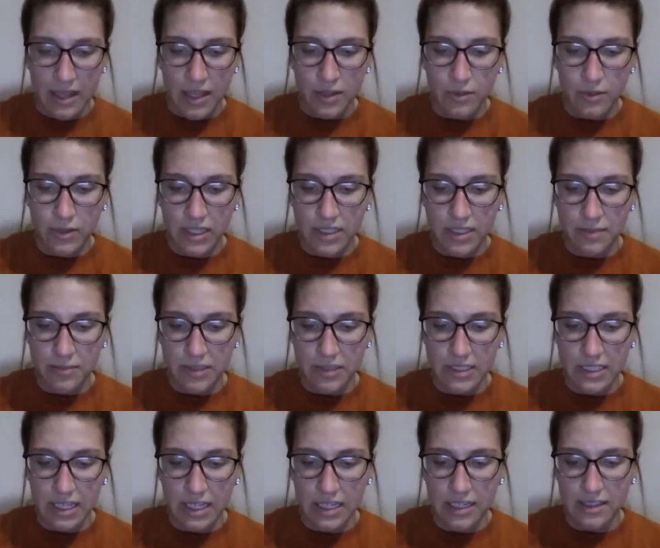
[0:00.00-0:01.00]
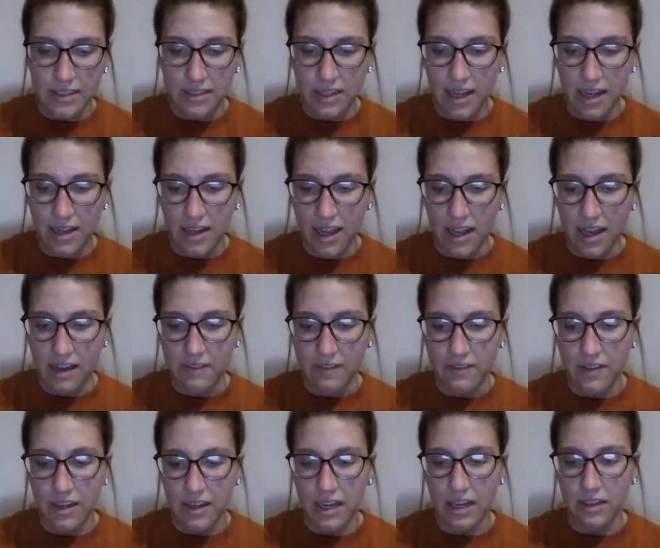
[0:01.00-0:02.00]
20% is not half,
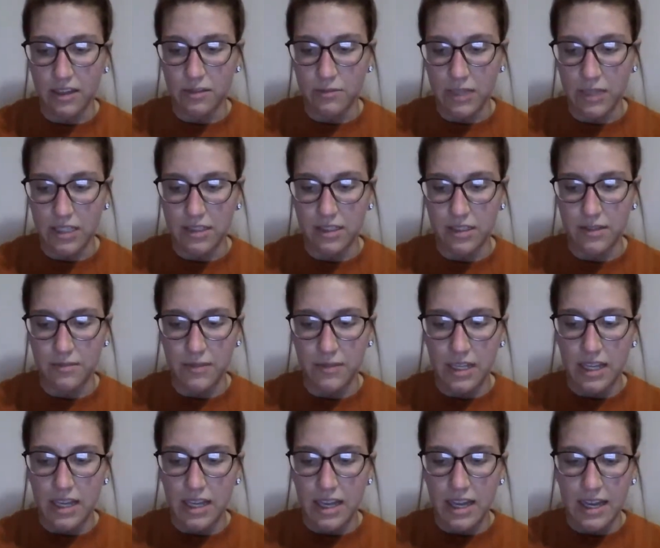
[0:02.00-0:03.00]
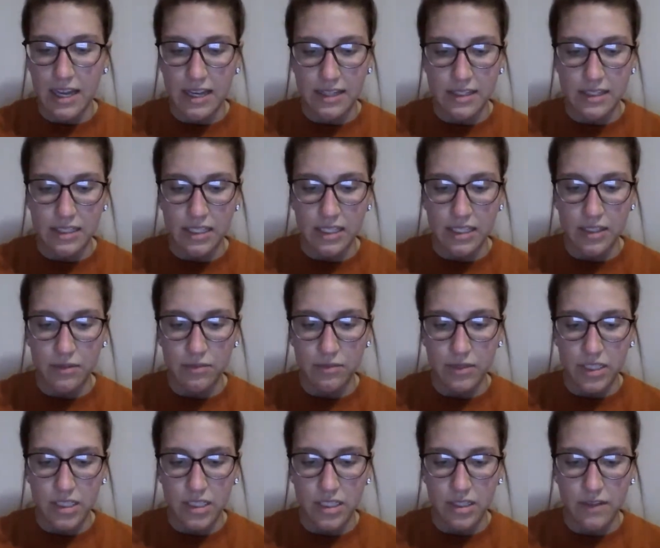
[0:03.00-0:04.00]
hollered Malcolm as he
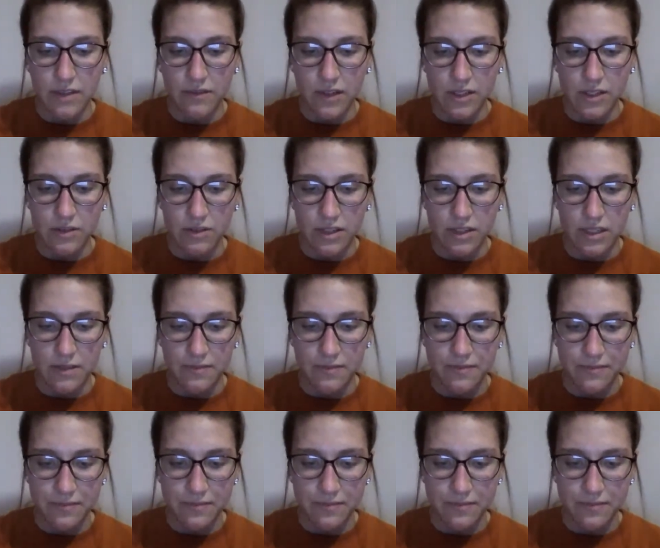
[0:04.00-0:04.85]
reached the front door.